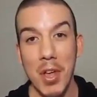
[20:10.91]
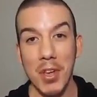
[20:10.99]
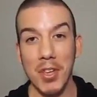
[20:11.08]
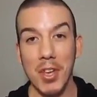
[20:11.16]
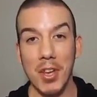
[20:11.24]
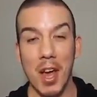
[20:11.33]

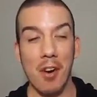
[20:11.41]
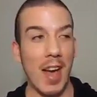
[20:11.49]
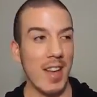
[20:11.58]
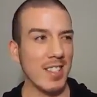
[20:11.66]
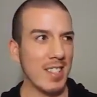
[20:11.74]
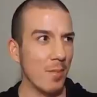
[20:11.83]
You know,
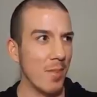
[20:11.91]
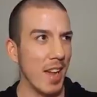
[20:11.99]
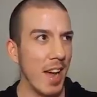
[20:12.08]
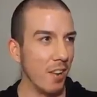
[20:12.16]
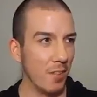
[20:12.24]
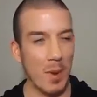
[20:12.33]
and somebody,
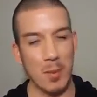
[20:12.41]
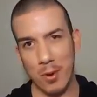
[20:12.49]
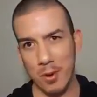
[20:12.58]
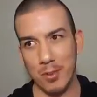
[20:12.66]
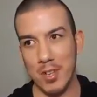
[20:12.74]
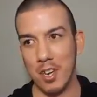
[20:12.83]
I don't remember
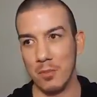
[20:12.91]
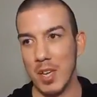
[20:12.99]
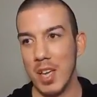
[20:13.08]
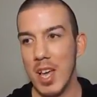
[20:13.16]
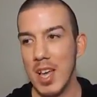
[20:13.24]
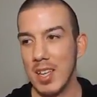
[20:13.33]
who told
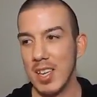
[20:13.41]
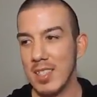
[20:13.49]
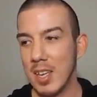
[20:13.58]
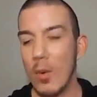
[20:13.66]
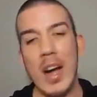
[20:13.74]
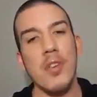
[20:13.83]
me, he
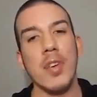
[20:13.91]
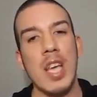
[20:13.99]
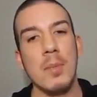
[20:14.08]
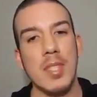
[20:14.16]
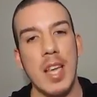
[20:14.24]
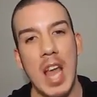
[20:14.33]
said, why do you
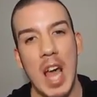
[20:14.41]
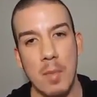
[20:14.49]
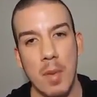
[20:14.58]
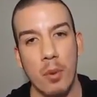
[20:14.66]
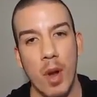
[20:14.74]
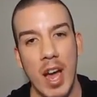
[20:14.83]
keep saying
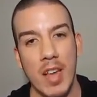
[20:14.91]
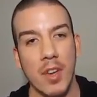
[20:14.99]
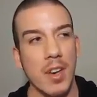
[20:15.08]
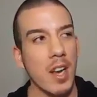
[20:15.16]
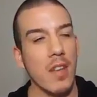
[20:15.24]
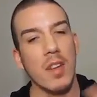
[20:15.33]
happy pride? They're
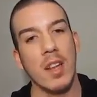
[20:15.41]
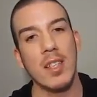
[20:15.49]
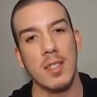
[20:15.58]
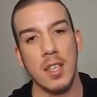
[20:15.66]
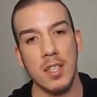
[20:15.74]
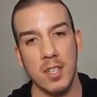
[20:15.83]
not even
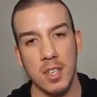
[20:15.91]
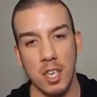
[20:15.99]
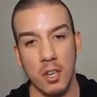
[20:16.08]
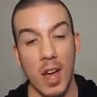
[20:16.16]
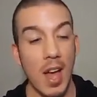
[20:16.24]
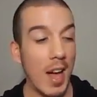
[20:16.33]
listening to
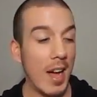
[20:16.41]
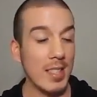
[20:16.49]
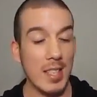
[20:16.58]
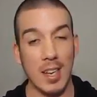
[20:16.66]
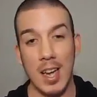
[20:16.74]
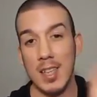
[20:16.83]
you. I
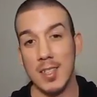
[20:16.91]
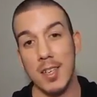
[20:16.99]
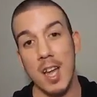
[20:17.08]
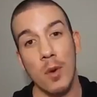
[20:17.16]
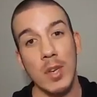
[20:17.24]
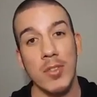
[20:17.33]
said, because I
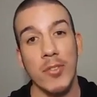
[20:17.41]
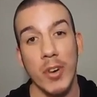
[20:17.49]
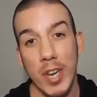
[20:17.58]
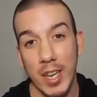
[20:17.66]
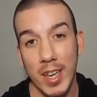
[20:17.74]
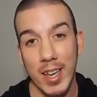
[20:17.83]
know it's
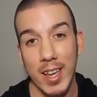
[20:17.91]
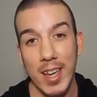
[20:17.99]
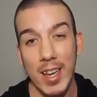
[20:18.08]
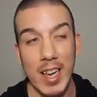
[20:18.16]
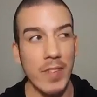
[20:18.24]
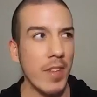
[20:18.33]
free.
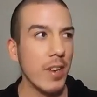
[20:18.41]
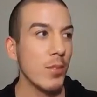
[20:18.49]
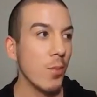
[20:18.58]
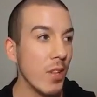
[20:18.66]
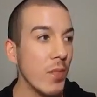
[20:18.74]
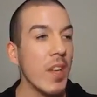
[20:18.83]
If there's
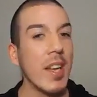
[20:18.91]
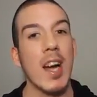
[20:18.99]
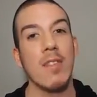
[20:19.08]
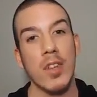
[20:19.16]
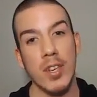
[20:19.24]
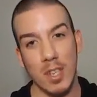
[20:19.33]
one thing
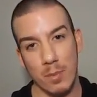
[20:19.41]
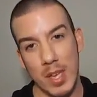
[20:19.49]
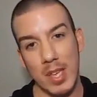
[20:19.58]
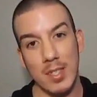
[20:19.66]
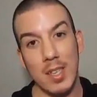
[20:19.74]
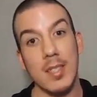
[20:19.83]
I've learned in
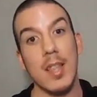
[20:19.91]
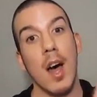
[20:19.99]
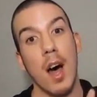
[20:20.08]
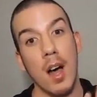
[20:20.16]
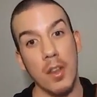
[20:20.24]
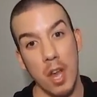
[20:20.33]
business,
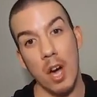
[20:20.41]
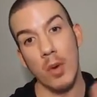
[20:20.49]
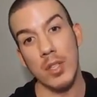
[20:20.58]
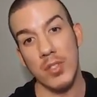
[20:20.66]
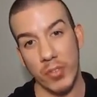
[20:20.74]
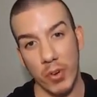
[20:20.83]
a no
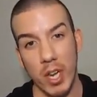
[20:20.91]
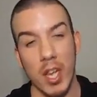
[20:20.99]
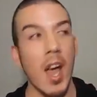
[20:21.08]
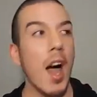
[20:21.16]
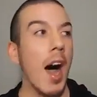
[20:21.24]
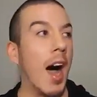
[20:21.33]
is free.
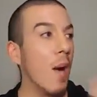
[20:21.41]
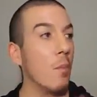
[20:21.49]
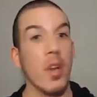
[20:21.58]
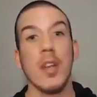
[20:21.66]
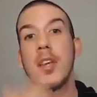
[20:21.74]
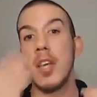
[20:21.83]
I'm
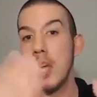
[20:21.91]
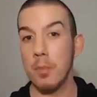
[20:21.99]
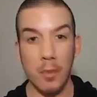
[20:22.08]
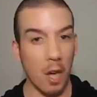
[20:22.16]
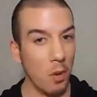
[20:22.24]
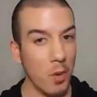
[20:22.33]
going to keep
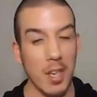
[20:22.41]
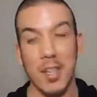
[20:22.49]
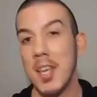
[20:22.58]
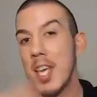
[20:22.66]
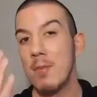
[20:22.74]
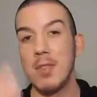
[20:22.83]
going,
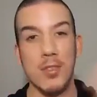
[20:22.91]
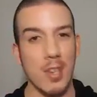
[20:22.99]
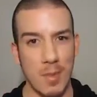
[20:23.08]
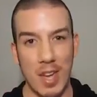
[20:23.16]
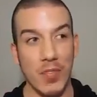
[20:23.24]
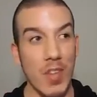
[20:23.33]
keep doing
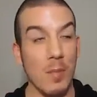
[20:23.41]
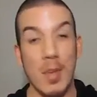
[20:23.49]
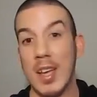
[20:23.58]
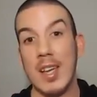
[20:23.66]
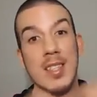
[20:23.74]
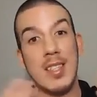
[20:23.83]
my thing
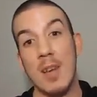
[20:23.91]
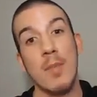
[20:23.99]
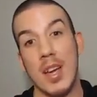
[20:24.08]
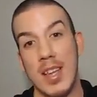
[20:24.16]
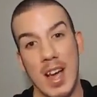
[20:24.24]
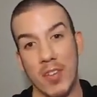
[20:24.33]
because
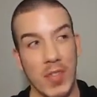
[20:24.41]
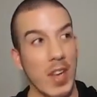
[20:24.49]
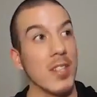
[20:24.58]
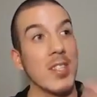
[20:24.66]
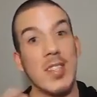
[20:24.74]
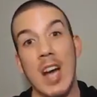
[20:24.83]
somebody out there,
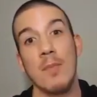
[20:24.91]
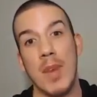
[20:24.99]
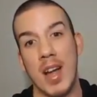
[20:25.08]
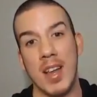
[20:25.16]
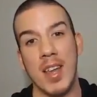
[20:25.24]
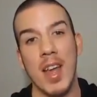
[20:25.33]

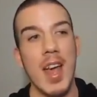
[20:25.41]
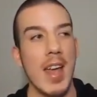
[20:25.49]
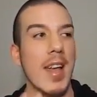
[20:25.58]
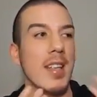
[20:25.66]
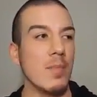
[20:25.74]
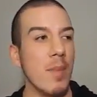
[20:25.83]
somebody
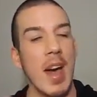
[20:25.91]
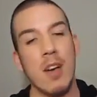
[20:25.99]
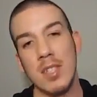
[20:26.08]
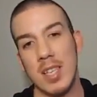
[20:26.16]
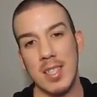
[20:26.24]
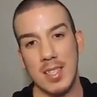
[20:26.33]
is
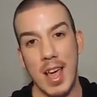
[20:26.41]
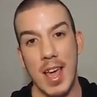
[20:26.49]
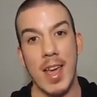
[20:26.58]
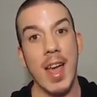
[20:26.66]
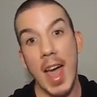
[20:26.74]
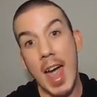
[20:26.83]
bound to
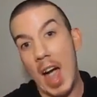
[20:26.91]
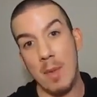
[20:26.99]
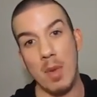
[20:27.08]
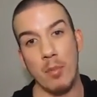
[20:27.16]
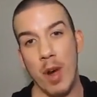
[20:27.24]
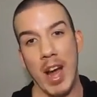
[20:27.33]
say
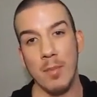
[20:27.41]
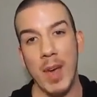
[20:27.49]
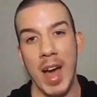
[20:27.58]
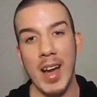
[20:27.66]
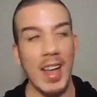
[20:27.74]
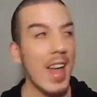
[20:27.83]
happy pride
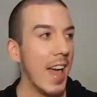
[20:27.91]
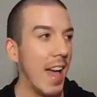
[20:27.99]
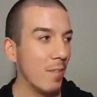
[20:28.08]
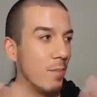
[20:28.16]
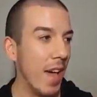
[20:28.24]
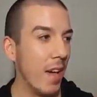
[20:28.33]
back
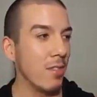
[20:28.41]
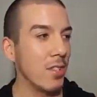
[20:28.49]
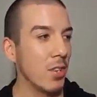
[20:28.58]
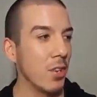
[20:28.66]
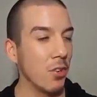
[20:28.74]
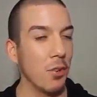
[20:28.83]
and bound
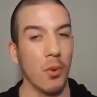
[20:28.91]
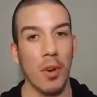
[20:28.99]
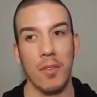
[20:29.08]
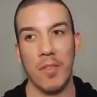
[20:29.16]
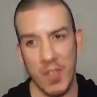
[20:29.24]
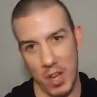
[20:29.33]
to
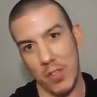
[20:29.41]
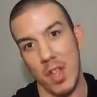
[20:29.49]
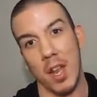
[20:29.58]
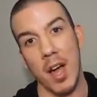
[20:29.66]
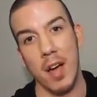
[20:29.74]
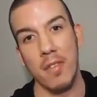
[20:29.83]
feel the
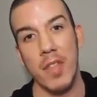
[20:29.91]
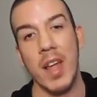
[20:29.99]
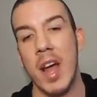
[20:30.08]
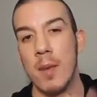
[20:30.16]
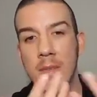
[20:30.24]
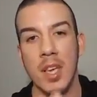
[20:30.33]
love that
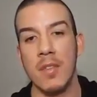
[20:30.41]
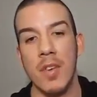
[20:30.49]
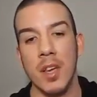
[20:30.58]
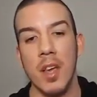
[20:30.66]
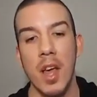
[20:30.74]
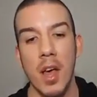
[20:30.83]
I'm
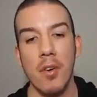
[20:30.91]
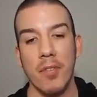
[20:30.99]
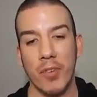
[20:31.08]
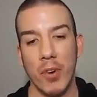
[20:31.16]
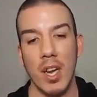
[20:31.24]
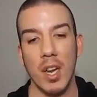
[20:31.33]
giving
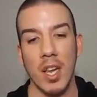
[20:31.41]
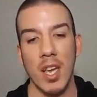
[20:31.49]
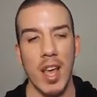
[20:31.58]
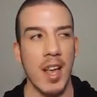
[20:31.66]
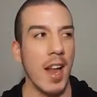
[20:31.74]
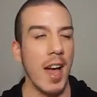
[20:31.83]

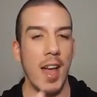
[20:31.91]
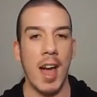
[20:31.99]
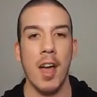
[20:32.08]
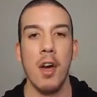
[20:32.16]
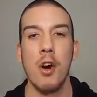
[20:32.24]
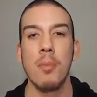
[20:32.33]
freely. And
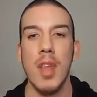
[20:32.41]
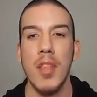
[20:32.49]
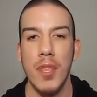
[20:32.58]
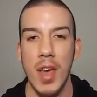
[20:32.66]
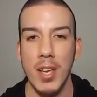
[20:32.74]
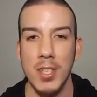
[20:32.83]
I, I hope
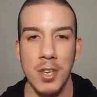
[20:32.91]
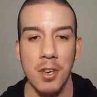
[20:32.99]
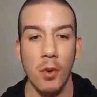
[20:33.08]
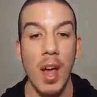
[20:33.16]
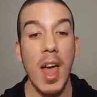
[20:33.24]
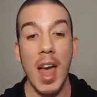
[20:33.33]
that they
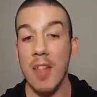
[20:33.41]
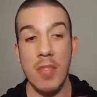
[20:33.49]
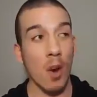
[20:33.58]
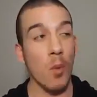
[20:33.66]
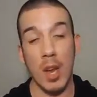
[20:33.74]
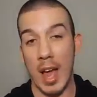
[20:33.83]
do. And
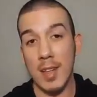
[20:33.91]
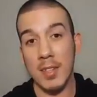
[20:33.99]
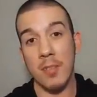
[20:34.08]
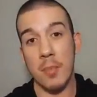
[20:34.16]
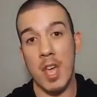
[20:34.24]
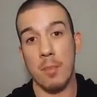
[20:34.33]
there were lots
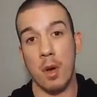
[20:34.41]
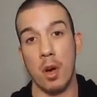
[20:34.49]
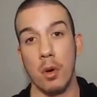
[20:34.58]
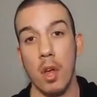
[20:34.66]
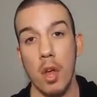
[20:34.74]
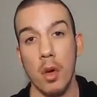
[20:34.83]
of
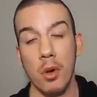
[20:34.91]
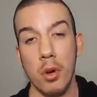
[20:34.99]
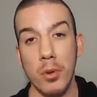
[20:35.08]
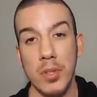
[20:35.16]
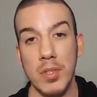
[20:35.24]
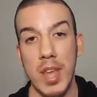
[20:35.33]
people
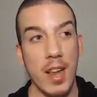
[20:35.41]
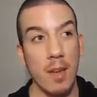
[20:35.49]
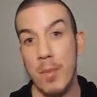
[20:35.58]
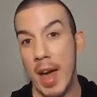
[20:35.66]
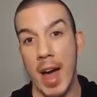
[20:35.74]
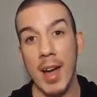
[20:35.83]
who said
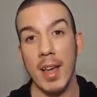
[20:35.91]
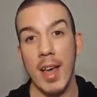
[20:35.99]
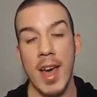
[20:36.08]
it back.